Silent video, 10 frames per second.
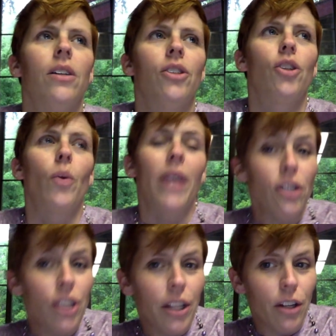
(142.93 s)
So
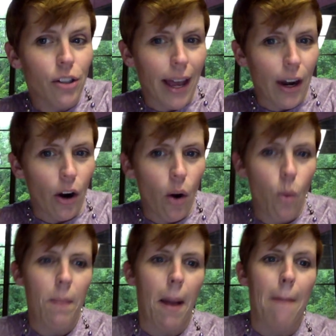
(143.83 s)
years and years later,
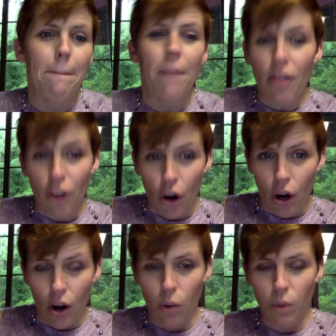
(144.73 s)
when my
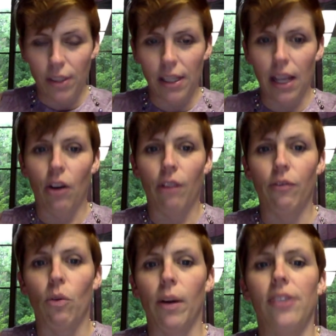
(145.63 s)
mother was in her
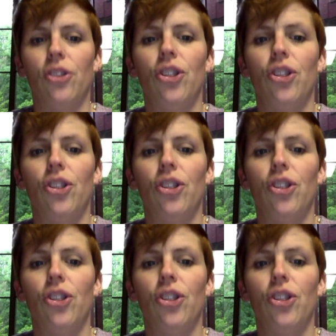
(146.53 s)
40s,